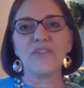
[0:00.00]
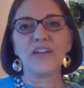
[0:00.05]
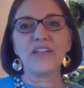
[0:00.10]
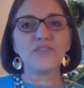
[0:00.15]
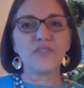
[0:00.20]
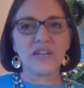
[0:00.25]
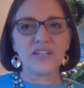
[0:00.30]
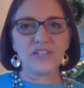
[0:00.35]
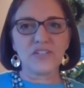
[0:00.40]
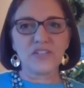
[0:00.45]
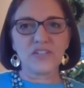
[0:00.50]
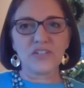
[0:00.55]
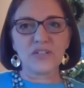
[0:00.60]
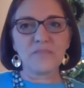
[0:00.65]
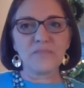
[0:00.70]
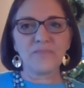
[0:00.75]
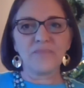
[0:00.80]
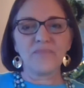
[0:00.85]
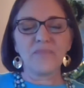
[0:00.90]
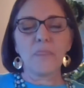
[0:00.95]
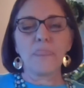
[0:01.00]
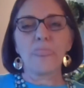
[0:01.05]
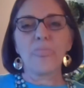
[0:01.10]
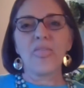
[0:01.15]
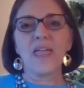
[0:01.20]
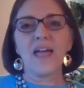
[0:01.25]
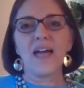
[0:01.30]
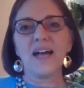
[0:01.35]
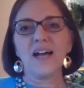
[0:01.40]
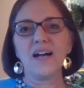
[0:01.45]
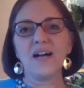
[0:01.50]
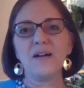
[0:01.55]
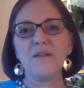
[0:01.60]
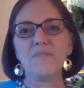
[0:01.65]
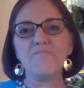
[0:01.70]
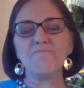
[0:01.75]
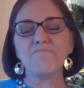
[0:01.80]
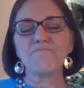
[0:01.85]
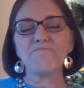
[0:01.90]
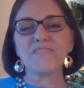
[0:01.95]
fundraiser
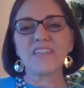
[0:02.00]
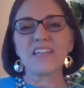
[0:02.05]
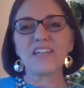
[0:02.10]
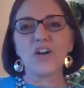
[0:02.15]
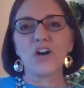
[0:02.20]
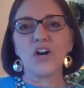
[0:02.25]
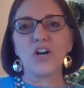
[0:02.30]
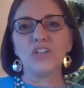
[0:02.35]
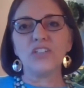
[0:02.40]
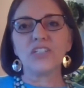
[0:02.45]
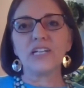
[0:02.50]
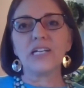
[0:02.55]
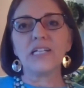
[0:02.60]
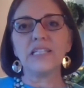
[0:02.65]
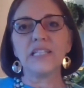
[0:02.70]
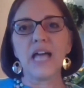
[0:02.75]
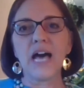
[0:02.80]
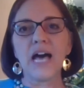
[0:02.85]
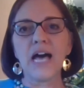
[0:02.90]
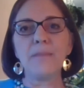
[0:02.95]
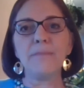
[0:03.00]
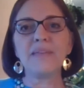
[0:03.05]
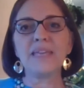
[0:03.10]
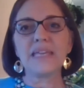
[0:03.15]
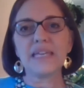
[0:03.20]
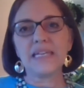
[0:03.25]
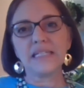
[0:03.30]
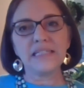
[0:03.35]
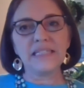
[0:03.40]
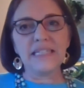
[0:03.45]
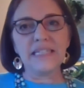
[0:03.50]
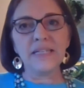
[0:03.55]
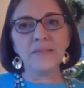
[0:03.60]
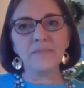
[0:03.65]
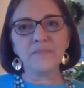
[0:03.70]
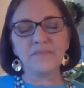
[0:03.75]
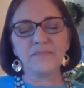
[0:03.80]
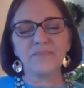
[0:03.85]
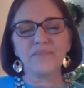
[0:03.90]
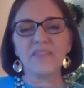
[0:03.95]
called Climb Kili,